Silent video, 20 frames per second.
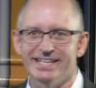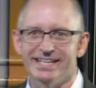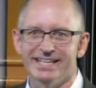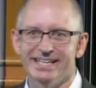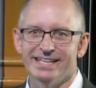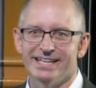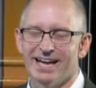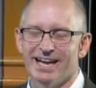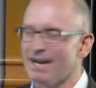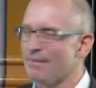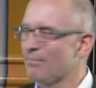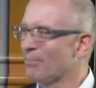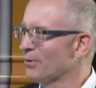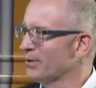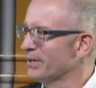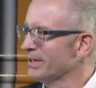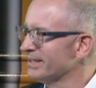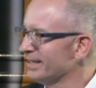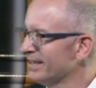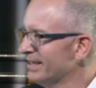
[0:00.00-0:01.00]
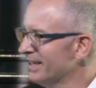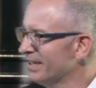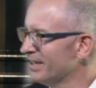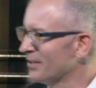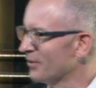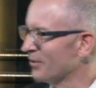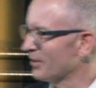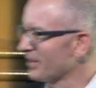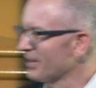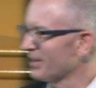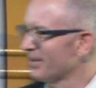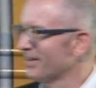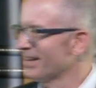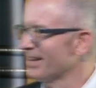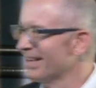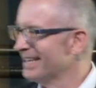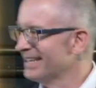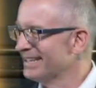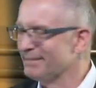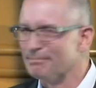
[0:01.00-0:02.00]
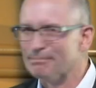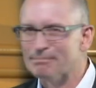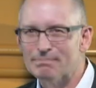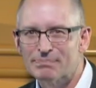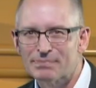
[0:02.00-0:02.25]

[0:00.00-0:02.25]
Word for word: in High Point, North Carolina.